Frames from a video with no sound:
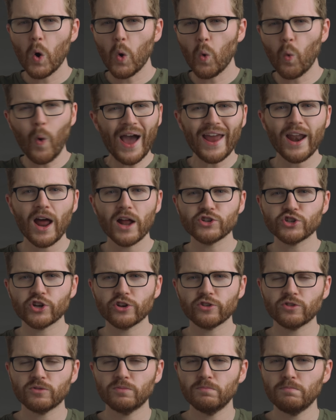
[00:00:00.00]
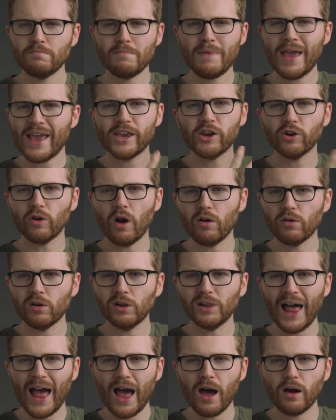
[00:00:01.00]
why not just make your own
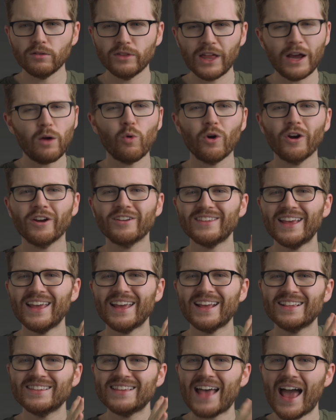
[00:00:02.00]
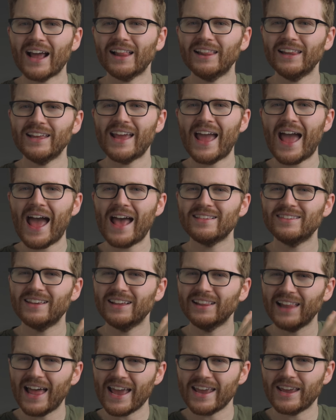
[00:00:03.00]
cloud that works exactly as
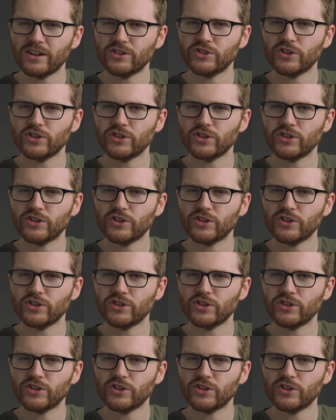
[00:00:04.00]
you'd like it